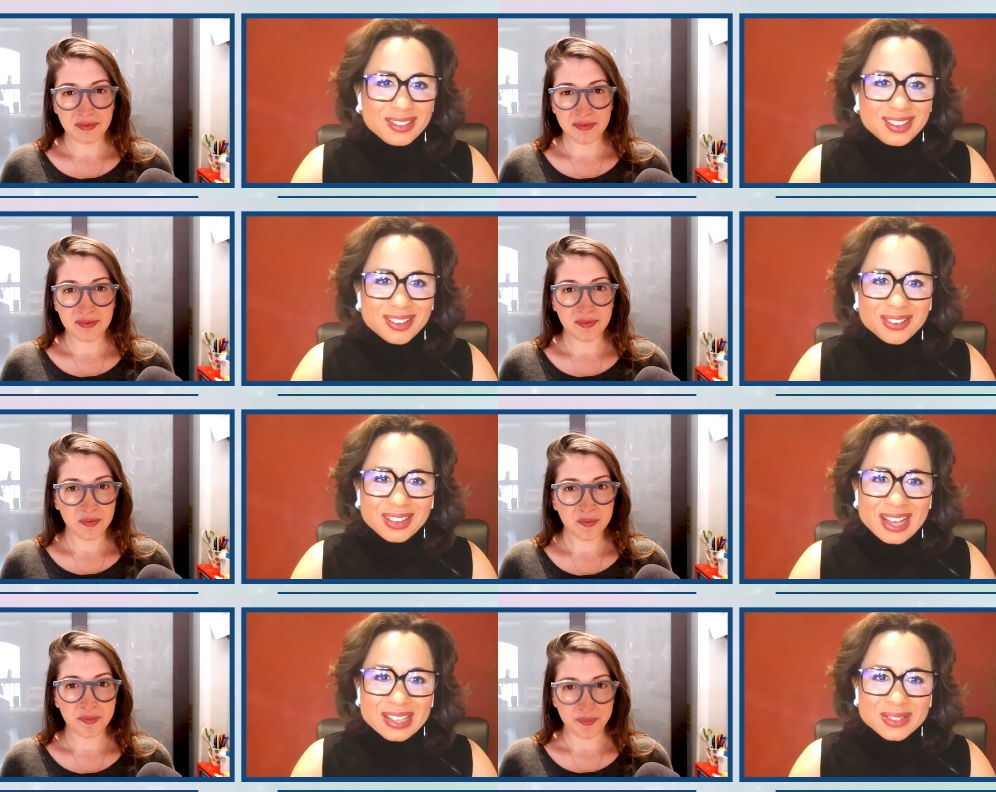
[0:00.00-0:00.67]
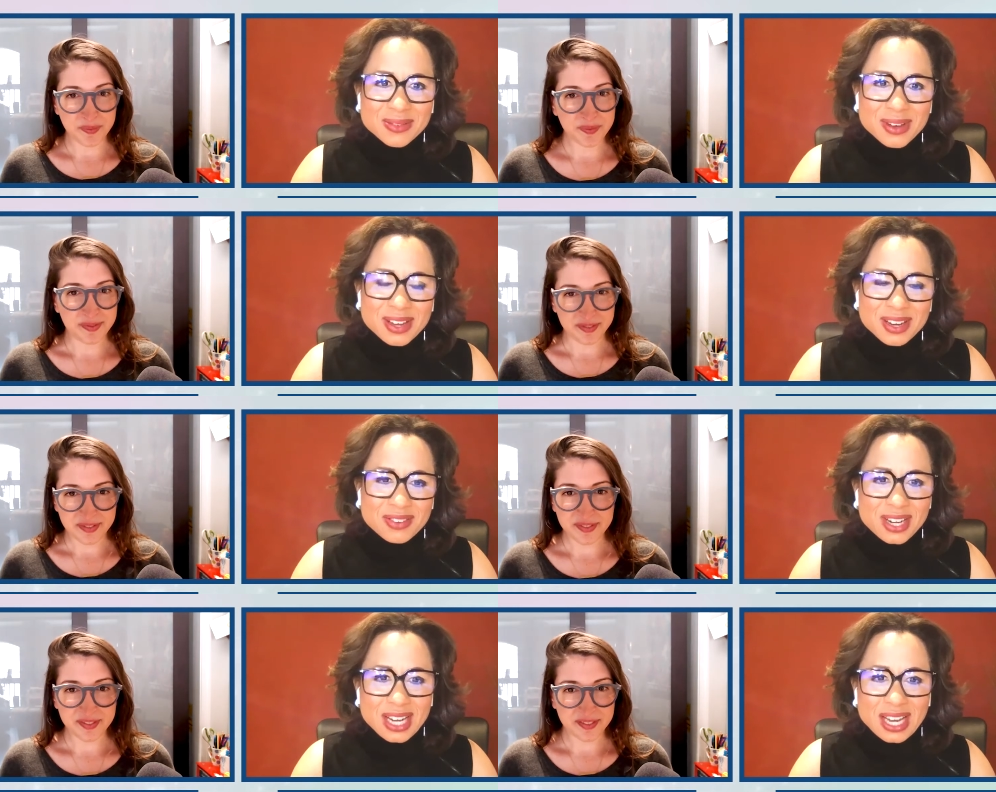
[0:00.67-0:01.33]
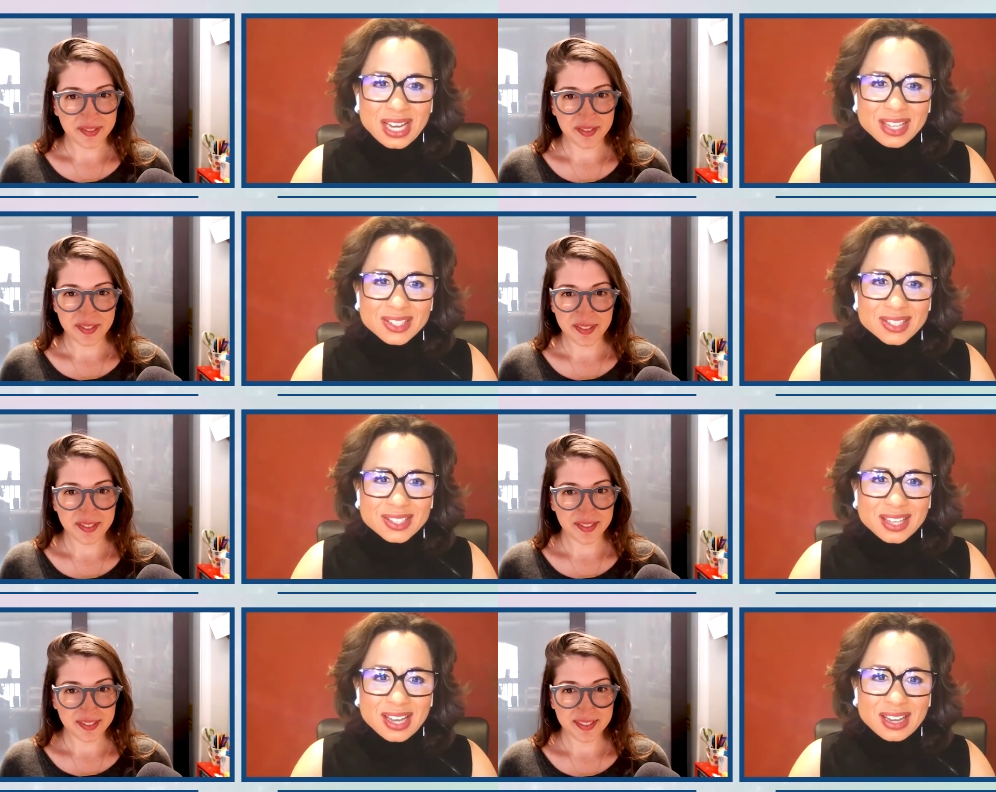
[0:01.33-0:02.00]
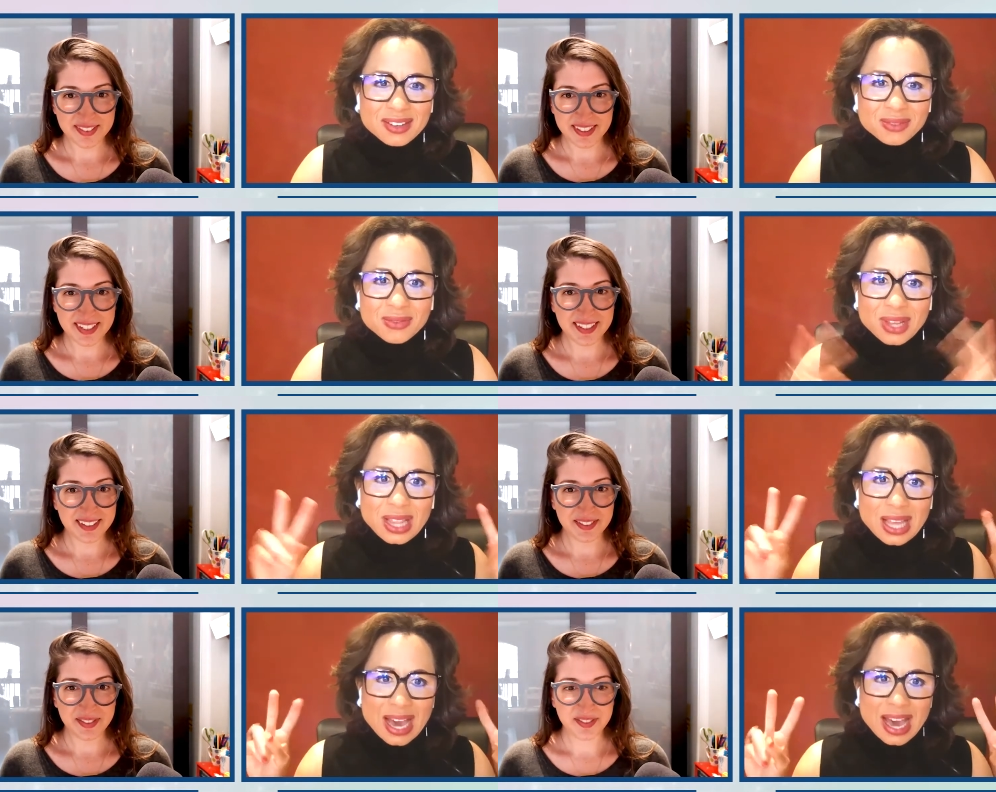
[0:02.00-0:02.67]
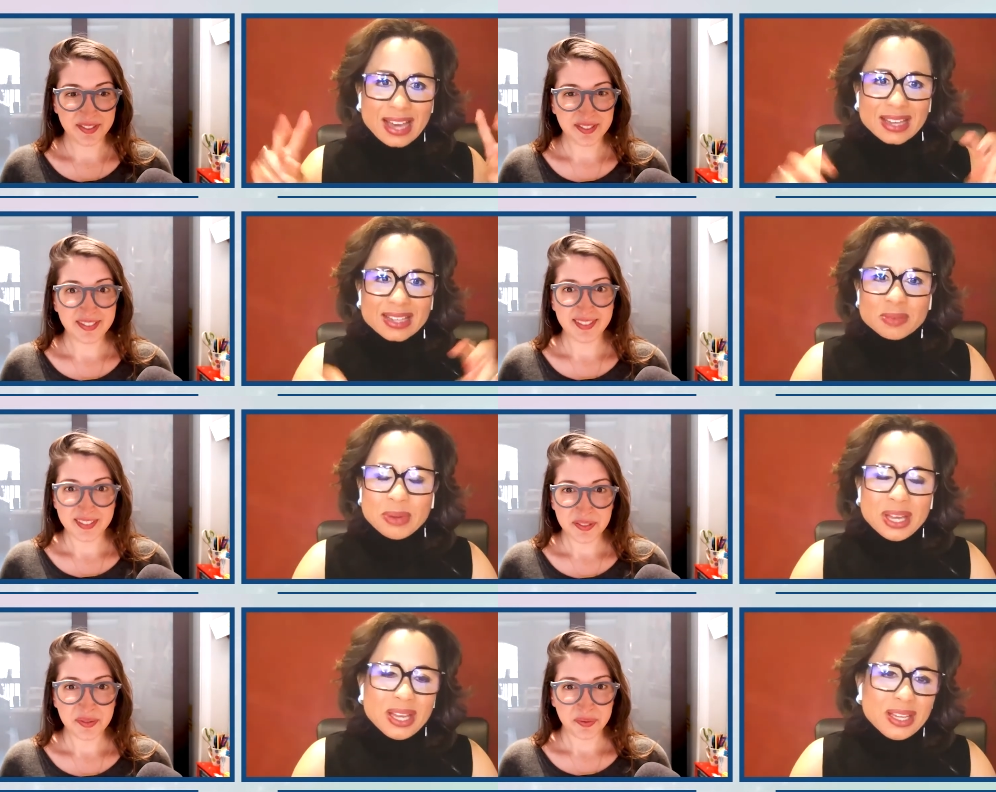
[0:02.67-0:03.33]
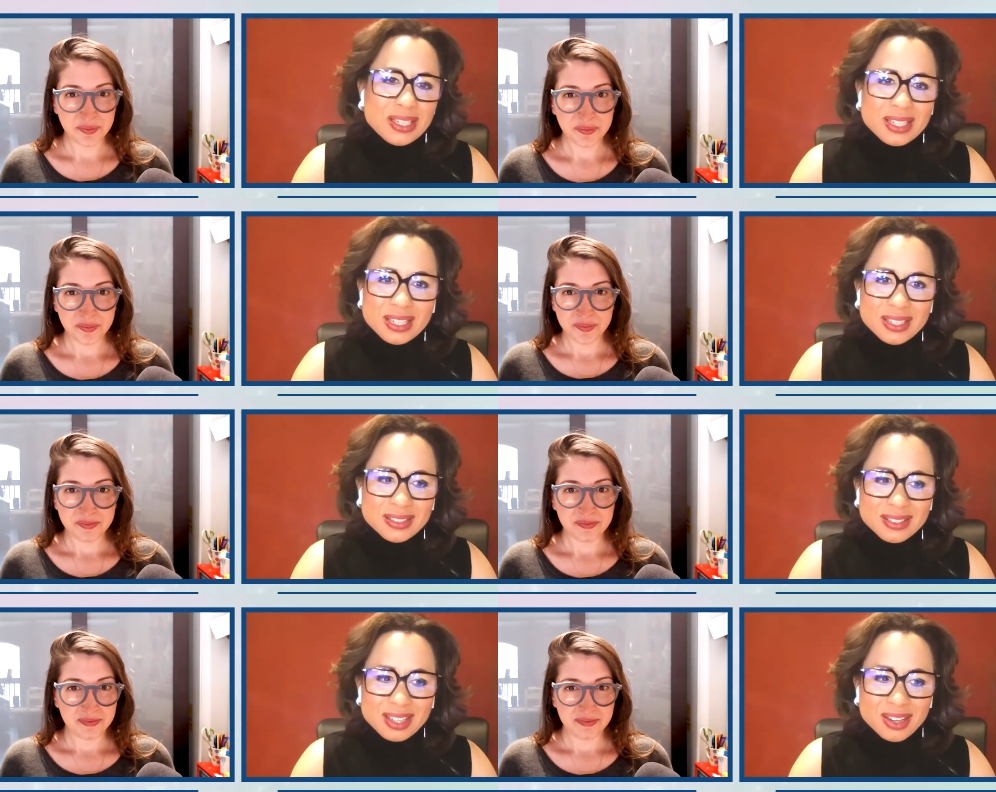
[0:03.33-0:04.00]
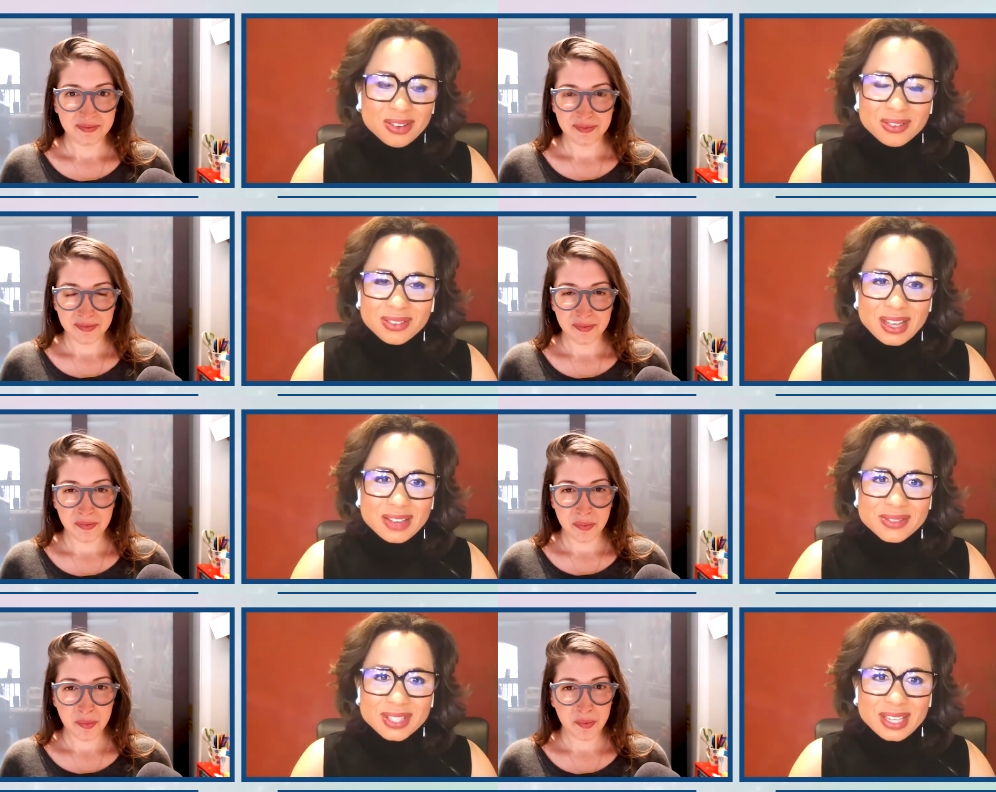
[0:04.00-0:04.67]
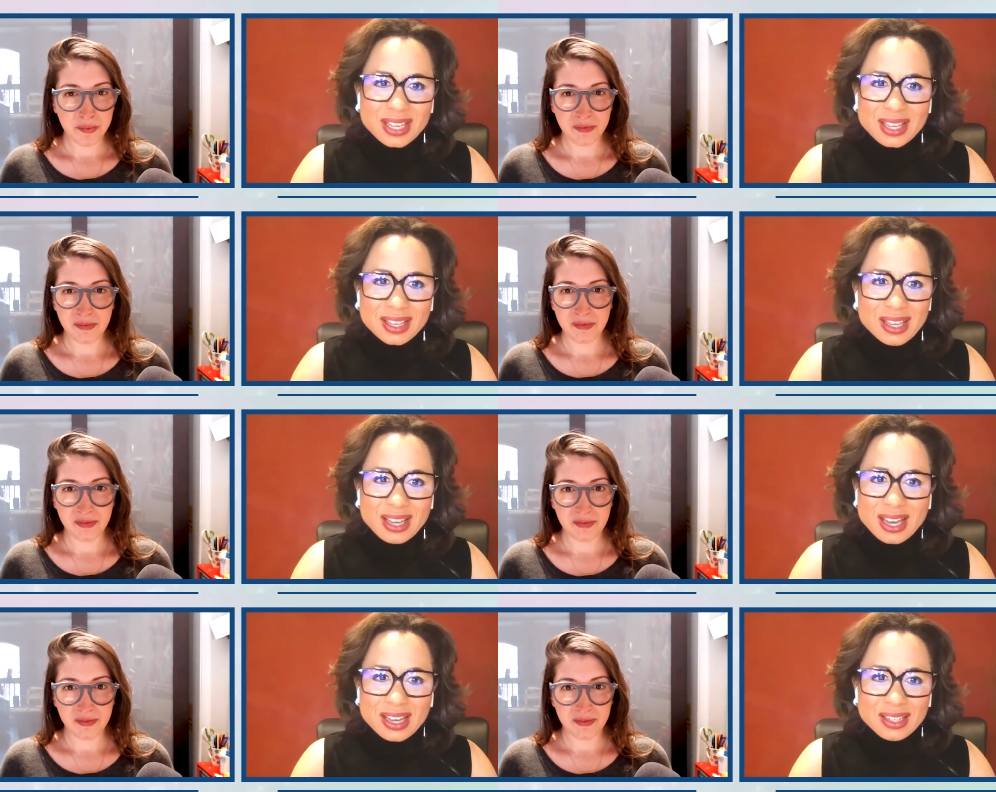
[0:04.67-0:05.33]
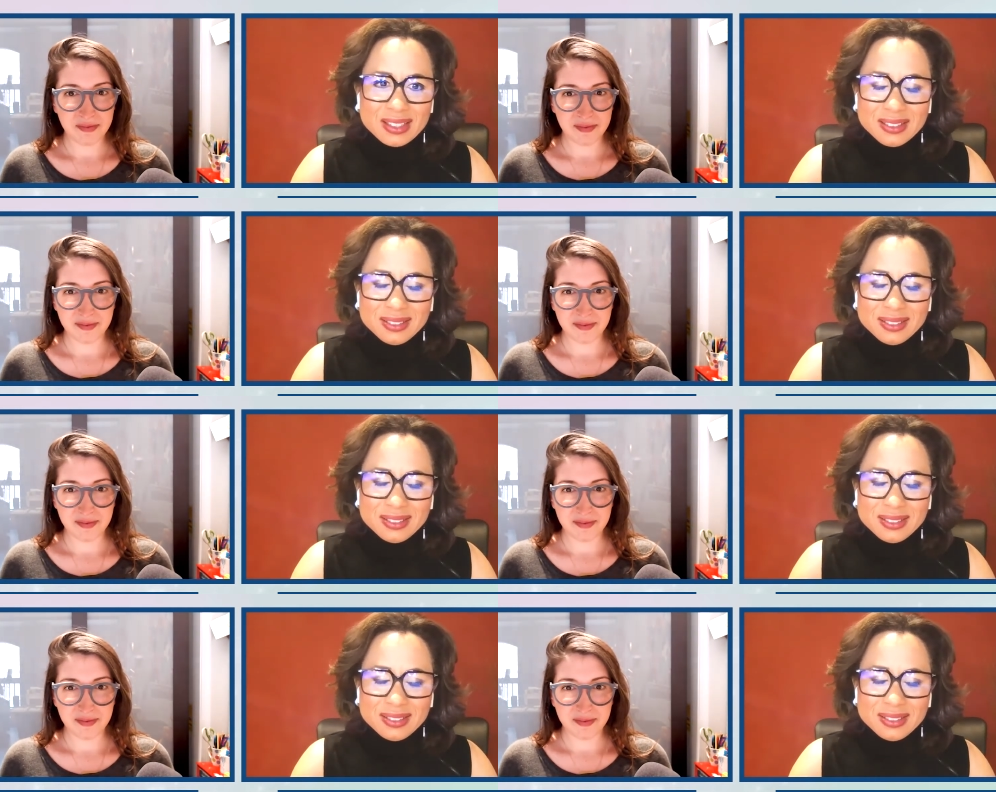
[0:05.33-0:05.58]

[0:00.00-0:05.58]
Speaker 1: you know, a glass of wine every night just to kind of relax. But it, you know, I was like, I, I gotta,